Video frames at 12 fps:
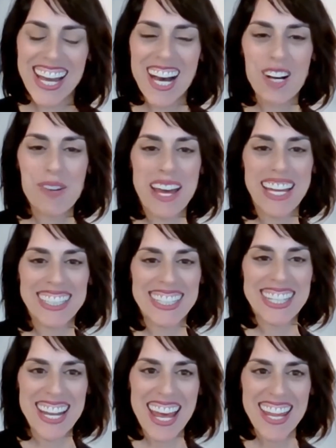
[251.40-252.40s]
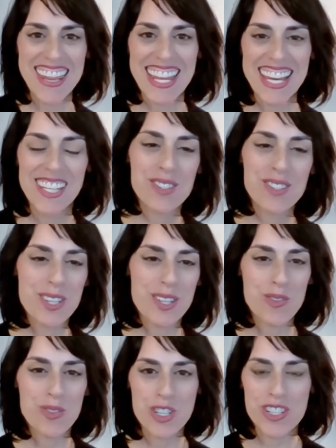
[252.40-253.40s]
and thank you to the
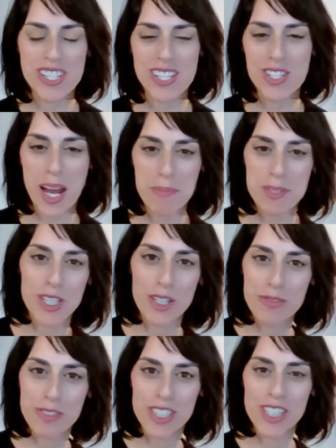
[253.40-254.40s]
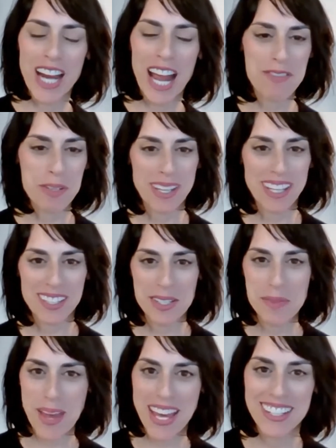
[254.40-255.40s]
New Jersey chapter for having me on
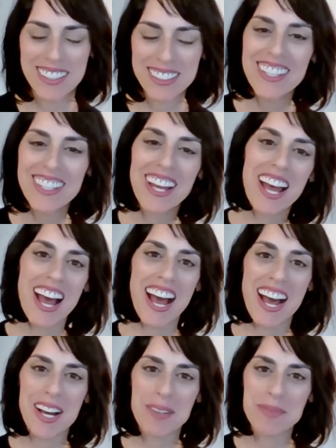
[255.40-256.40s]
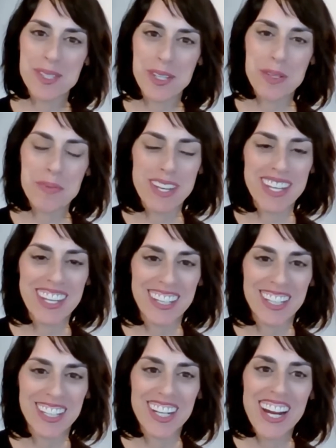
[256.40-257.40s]
this panel. It's good to be
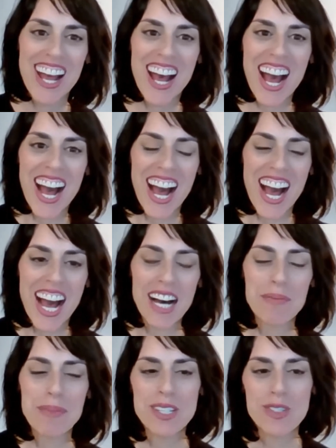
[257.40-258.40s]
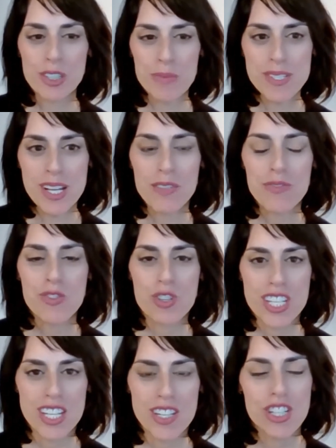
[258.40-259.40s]
here. In terms of
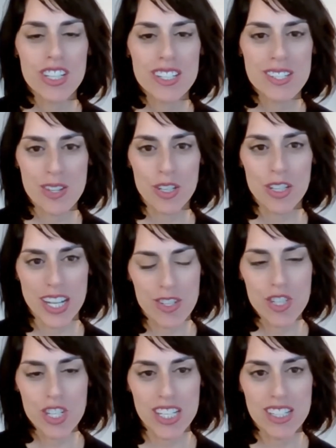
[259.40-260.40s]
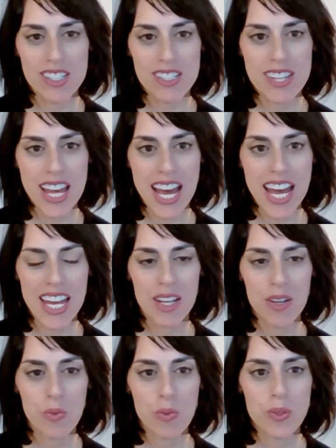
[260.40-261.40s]
strategic considerations that